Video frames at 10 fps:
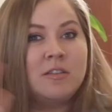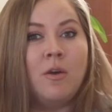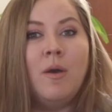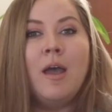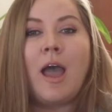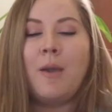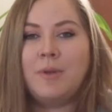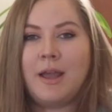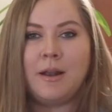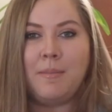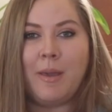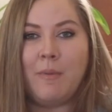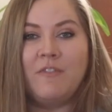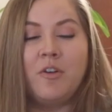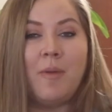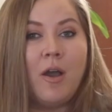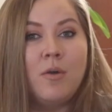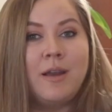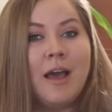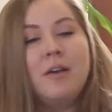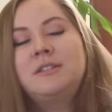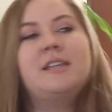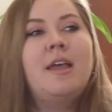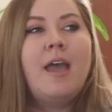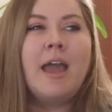So I went ahead and made one for my own house,